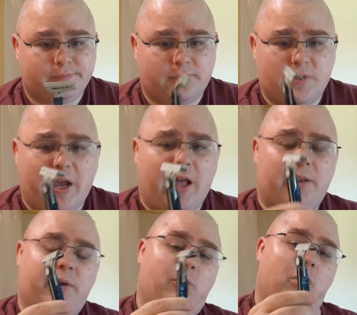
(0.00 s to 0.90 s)
Yeah,
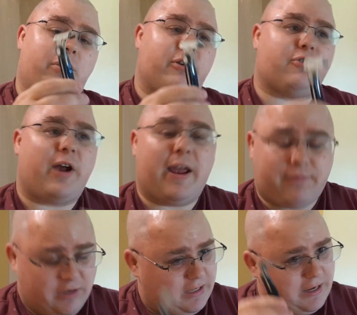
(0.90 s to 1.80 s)
they're worth a try
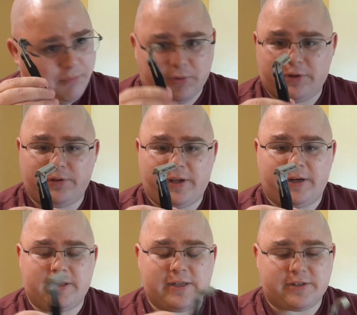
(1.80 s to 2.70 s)
if you can get one at
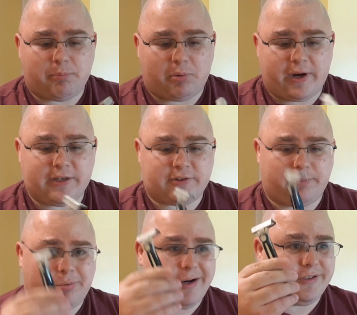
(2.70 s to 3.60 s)
a decent price. The
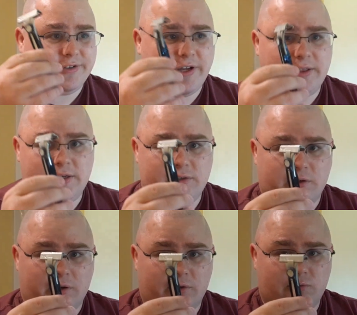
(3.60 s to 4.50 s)
prices on these
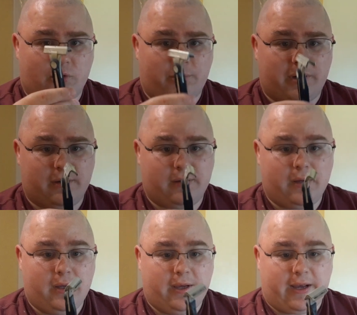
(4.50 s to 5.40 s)
are exorbitant.
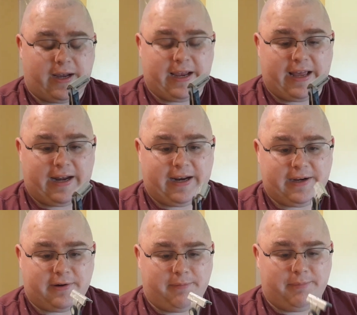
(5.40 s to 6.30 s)
I had
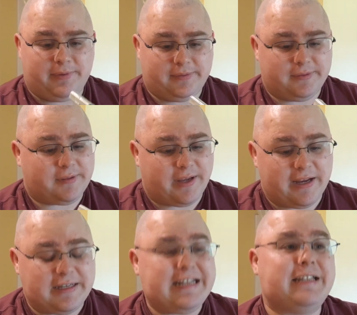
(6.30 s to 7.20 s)
a
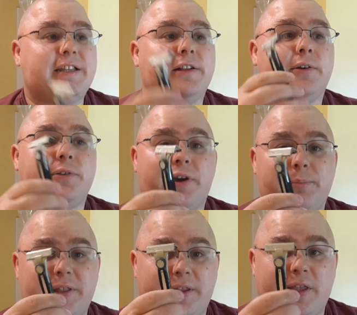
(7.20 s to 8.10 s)
antique dealer tell
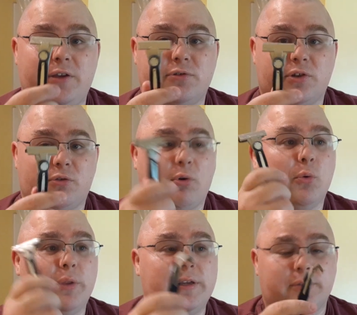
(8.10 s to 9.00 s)
me that they used to
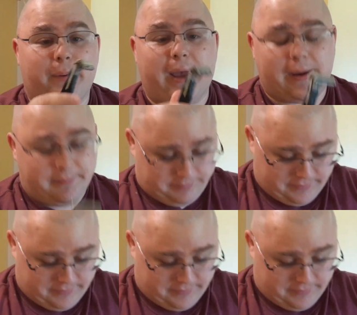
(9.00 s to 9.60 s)
throw these away,